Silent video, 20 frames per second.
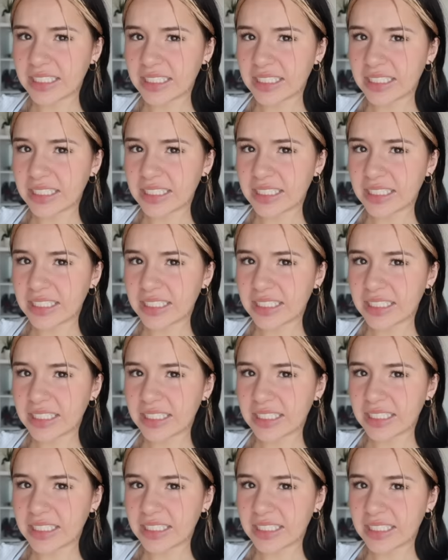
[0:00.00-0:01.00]

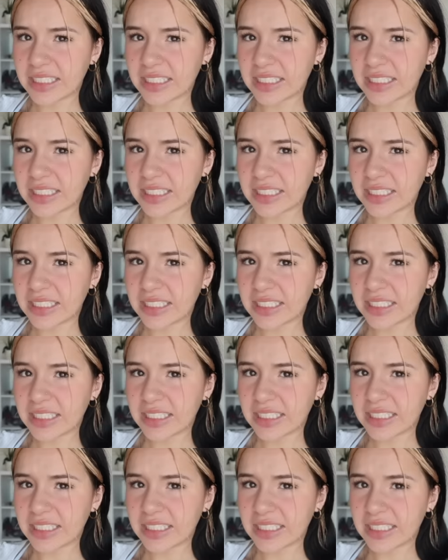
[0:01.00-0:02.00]

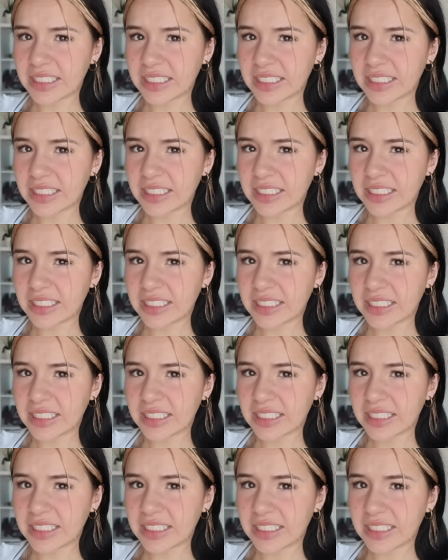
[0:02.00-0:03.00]

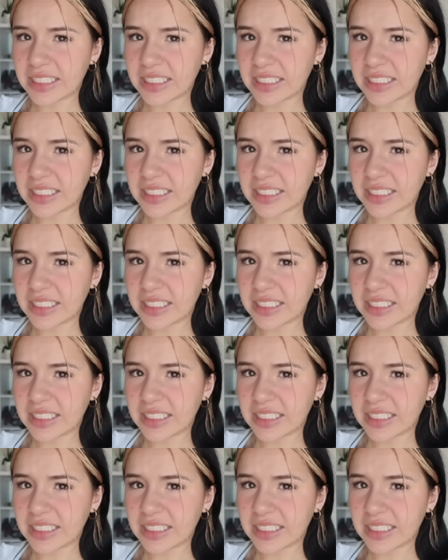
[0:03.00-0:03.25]
No words are spoken by the person on screen.